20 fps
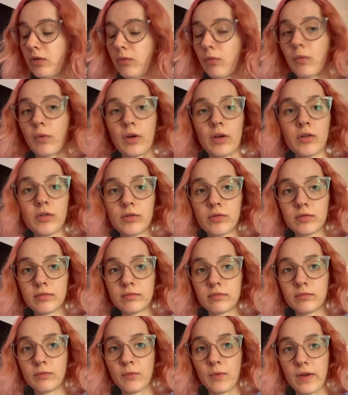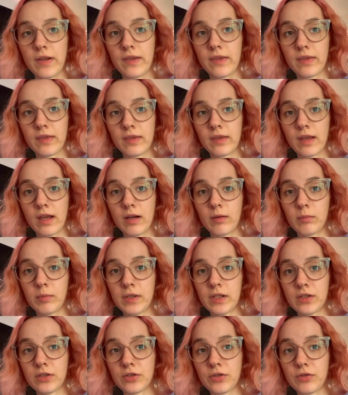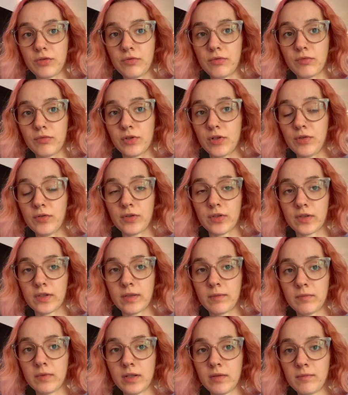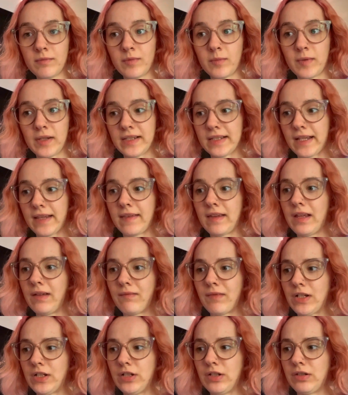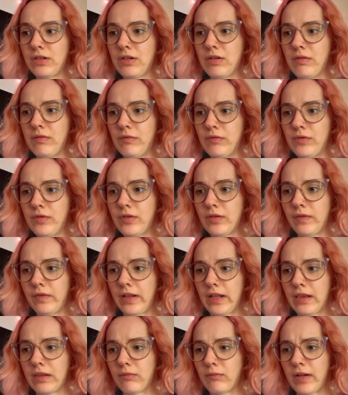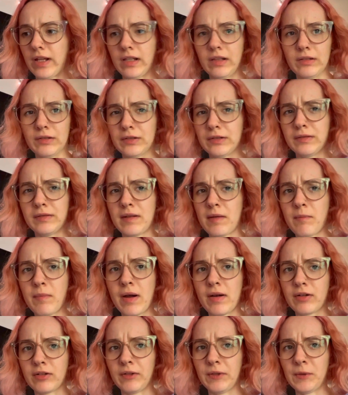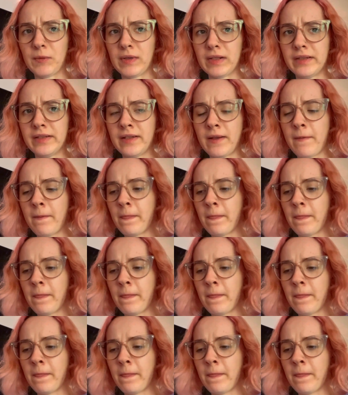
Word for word: work with helping to reduce the symptoms, because I think if I just used like the regular dip powder liquids,